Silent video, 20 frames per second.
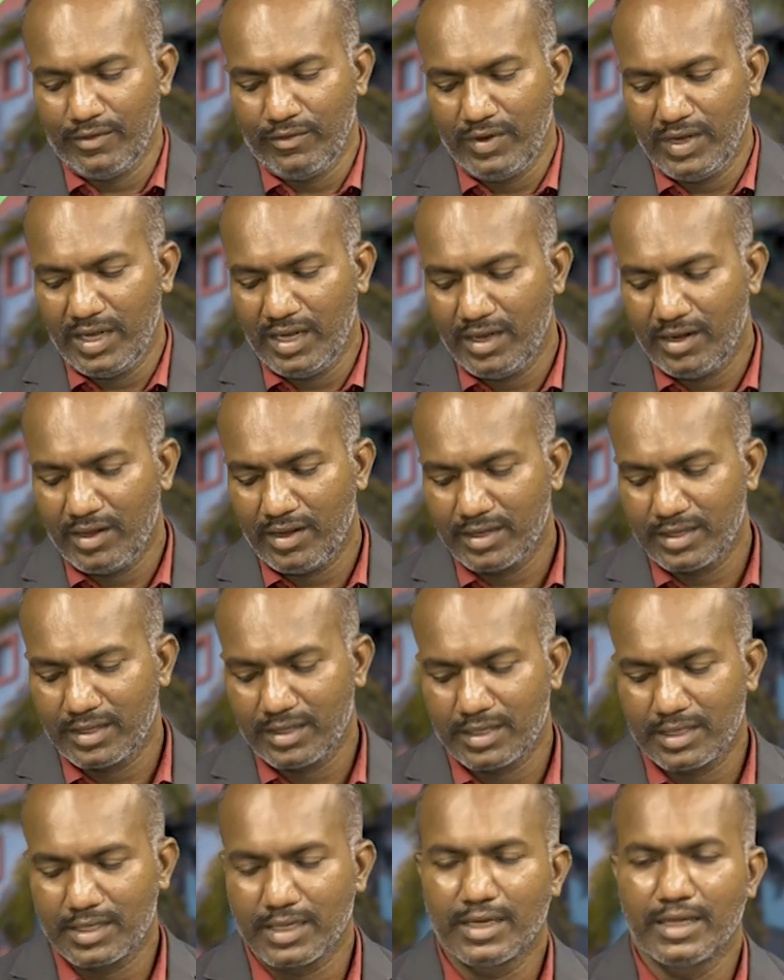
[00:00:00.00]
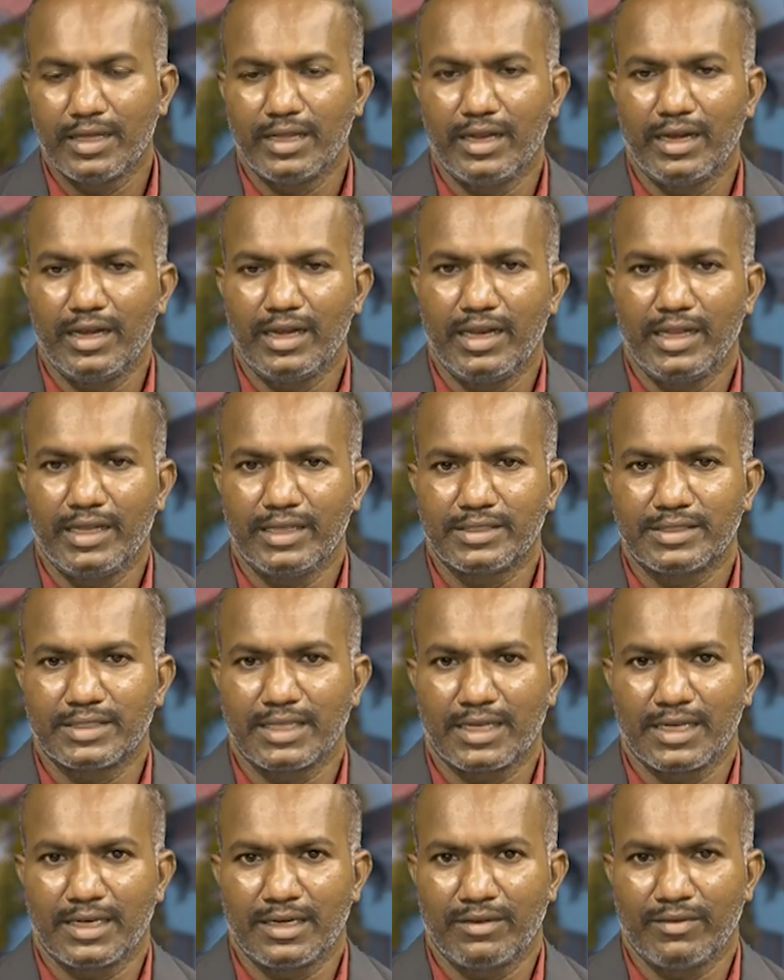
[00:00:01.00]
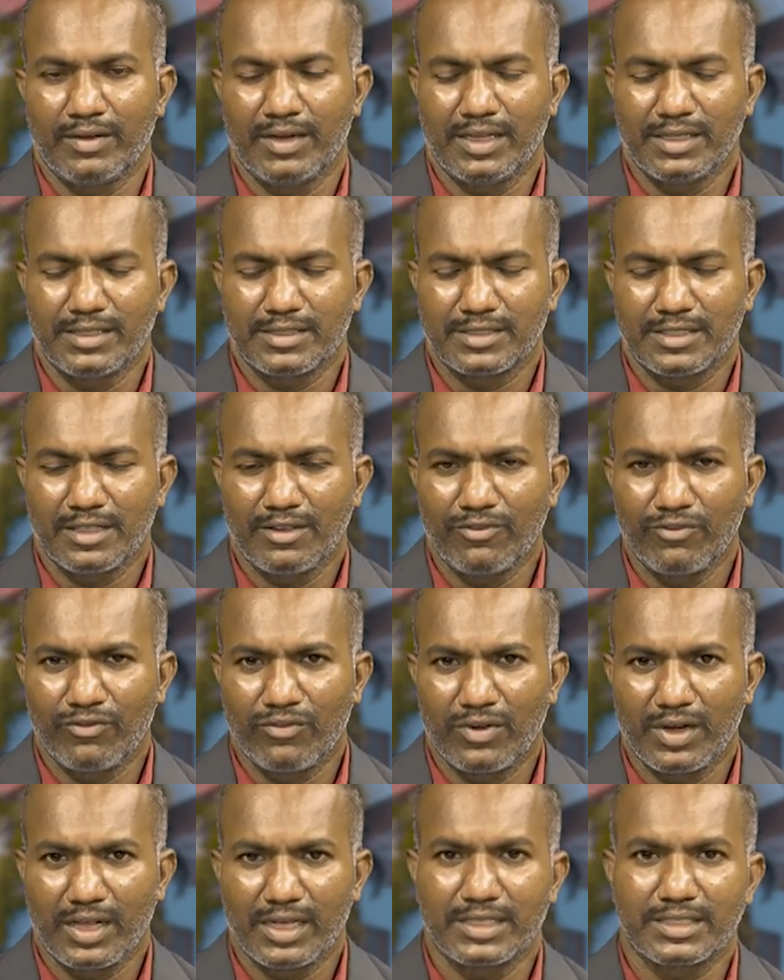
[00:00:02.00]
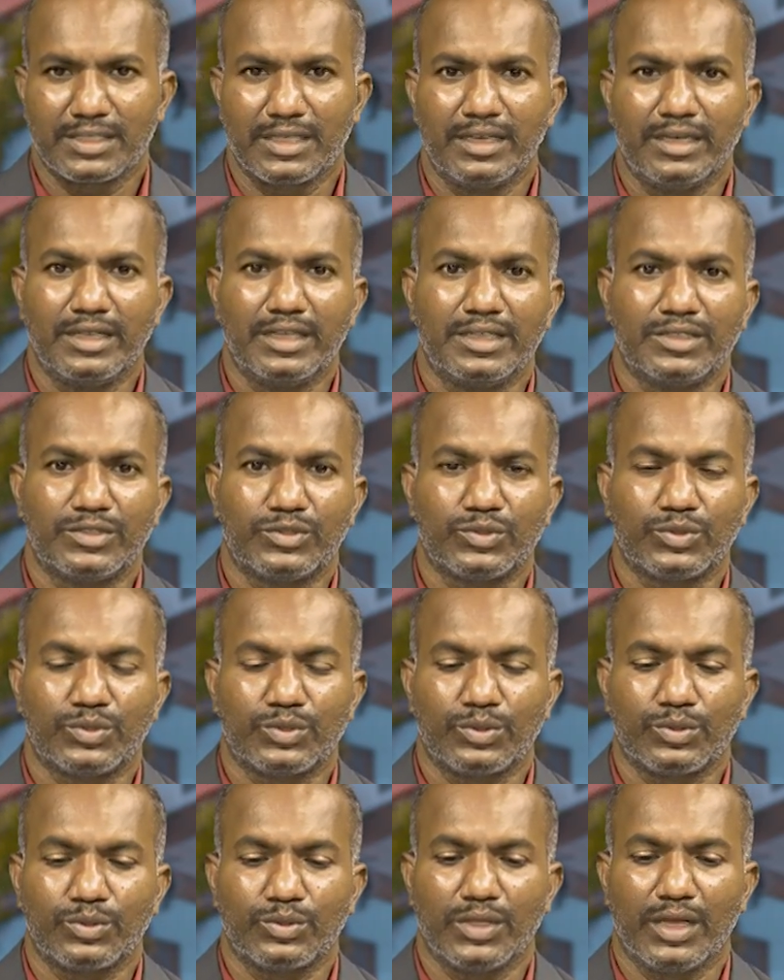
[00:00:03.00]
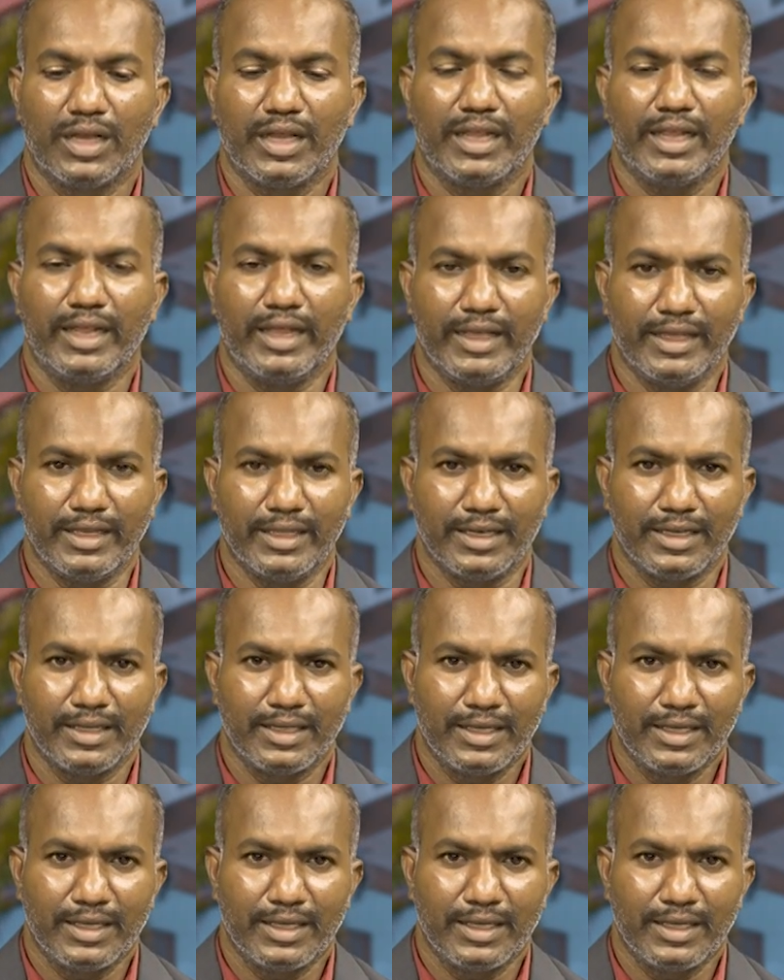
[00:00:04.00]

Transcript: will not link second winding. Some flux leaks through the air.